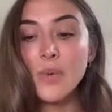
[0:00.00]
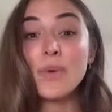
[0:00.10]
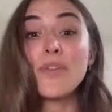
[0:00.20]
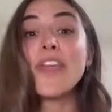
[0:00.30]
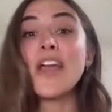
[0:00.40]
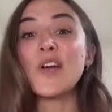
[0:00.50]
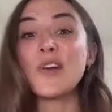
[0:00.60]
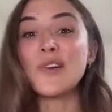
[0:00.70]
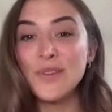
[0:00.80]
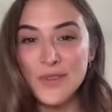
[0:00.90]
We were
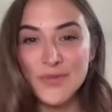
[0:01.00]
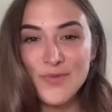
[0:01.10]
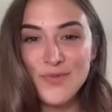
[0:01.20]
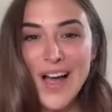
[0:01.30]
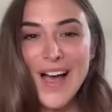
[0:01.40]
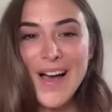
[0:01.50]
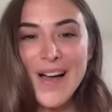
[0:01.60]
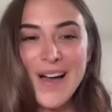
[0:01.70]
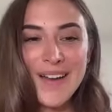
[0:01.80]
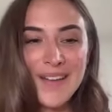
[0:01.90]
there,
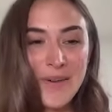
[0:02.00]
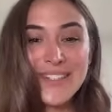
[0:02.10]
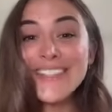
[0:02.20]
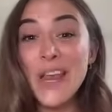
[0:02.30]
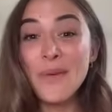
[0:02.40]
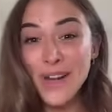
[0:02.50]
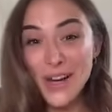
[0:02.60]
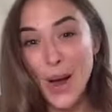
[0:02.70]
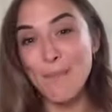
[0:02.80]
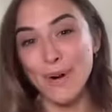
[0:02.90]
I would say, when
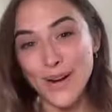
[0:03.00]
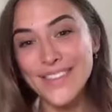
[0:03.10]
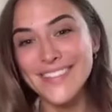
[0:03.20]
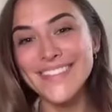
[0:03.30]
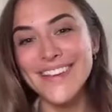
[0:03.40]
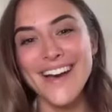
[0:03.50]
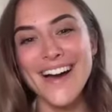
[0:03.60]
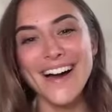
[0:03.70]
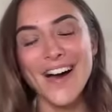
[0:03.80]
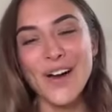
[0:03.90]
it got birthed
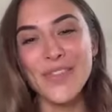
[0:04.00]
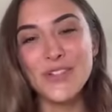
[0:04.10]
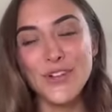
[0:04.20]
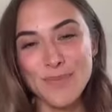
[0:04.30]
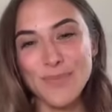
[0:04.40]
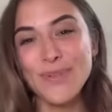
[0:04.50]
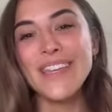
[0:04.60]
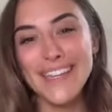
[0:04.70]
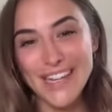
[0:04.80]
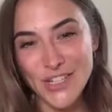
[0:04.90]
on the trip
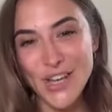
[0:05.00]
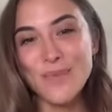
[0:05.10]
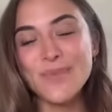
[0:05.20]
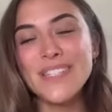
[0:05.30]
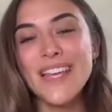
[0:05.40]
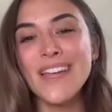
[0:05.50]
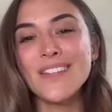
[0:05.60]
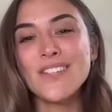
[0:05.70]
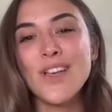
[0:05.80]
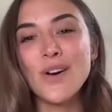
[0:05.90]
in Egypt.
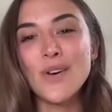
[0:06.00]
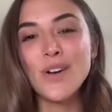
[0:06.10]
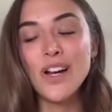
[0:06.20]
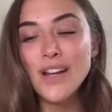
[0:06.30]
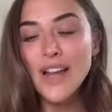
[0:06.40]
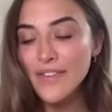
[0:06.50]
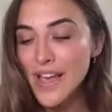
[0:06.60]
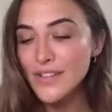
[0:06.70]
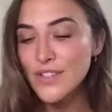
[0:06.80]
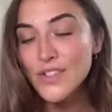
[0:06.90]
And so her and I have
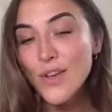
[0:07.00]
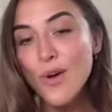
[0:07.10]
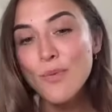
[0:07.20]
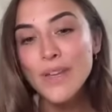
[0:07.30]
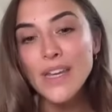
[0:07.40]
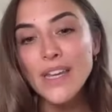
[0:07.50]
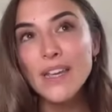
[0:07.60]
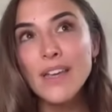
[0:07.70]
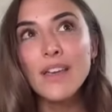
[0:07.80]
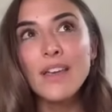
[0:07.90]
had so
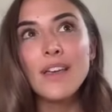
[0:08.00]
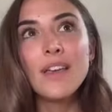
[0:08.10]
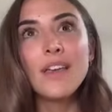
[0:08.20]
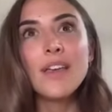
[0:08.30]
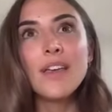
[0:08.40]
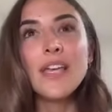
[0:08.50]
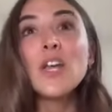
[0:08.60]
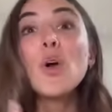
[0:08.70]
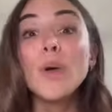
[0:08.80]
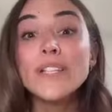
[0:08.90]
many
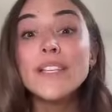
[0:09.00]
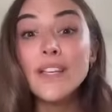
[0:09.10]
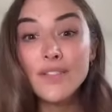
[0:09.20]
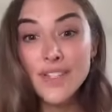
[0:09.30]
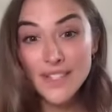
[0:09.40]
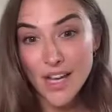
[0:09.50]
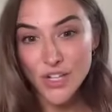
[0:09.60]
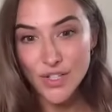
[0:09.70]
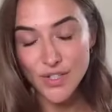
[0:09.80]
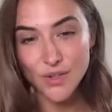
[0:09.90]
inquisitive
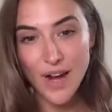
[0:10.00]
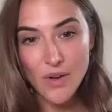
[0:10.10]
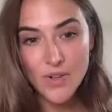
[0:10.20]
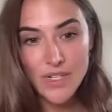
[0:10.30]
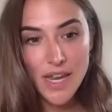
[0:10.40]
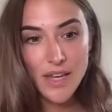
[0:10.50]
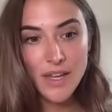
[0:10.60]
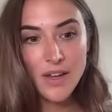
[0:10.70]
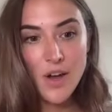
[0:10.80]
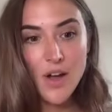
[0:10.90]
discussions around
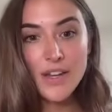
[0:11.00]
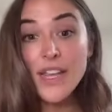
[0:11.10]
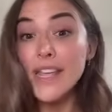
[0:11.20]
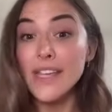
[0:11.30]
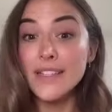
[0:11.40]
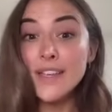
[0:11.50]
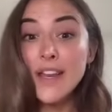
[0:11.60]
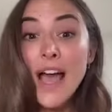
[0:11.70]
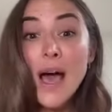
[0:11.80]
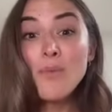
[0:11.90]
it on, is
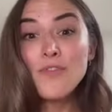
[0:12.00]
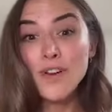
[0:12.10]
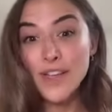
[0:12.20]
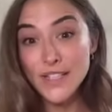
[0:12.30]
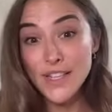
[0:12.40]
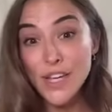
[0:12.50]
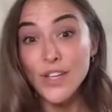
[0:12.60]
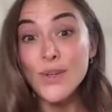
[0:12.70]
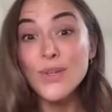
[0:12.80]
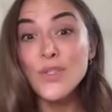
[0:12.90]
it helpful, is it
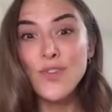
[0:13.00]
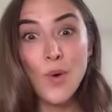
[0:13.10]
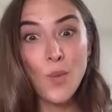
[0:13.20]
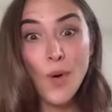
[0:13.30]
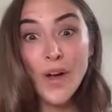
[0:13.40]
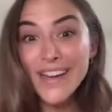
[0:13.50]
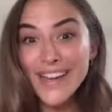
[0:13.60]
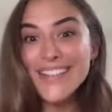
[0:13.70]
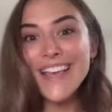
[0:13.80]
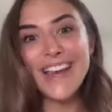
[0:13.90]
useful, what
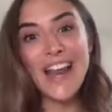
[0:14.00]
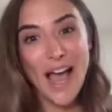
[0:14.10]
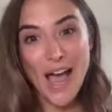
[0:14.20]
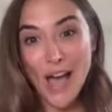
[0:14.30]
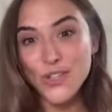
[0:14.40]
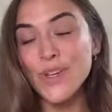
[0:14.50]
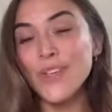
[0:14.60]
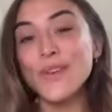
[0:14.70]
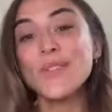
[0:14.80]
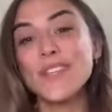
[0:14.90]
is it, how do we
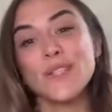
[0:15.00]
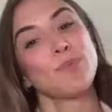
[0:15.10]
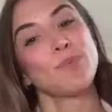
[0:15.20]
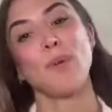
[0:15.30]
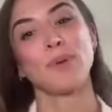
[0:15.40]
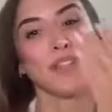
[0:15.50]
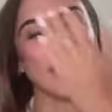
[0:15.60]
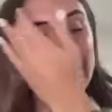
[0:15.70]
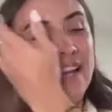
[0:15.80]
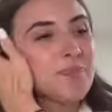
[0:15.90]
use this
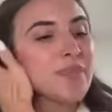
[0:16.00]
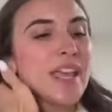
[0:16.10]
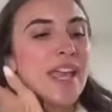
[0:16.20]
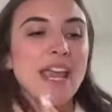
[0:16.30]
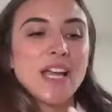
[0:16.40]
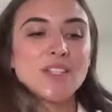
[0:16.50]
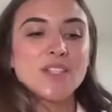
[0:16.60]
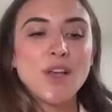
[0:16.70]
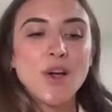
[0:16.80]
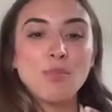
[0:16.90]
properly. And
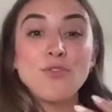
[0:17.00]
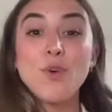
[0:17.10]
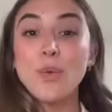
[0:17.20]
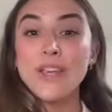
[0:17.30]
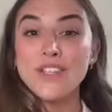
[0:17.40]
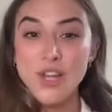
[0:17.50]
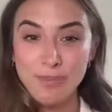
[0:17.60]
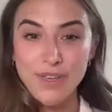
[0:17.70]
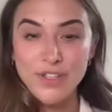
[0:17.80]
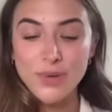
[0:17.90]
so before we
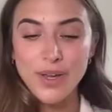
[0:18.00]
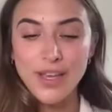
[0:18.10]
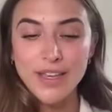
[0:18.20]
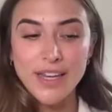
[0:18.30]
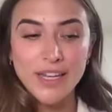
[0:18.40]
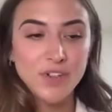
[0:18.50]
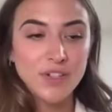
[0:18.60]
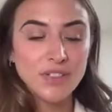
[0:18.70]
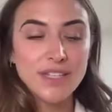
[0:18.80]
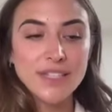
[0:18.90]
jump into it, and if
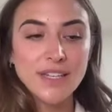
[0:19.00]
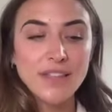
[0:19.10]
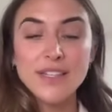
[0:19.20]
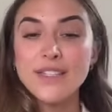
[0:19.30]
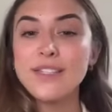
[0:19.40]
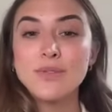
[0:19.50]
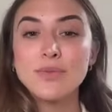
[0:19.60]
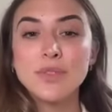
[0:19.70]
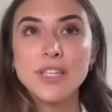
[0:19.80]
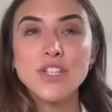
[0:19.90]
you're listening, this
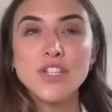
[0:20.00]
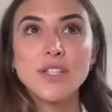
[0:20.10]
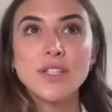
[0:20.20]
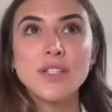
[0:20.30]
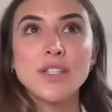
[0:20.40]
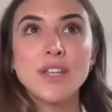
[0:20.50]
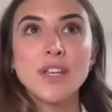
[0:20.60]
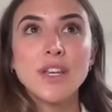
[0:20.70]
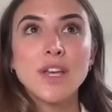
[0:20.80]
is really just